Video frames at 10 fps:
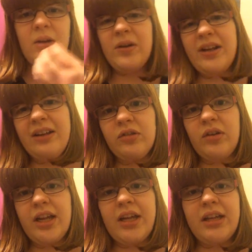or
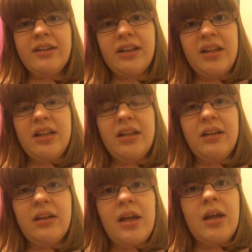yesterday,
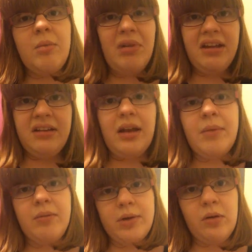technically by the
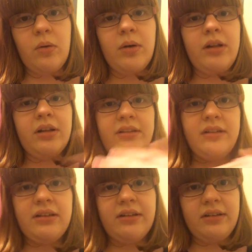time I'm recording
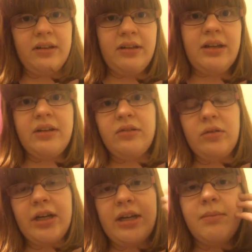this, it's
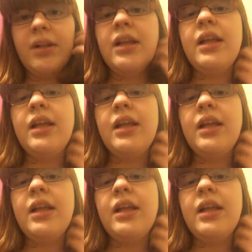yesterday.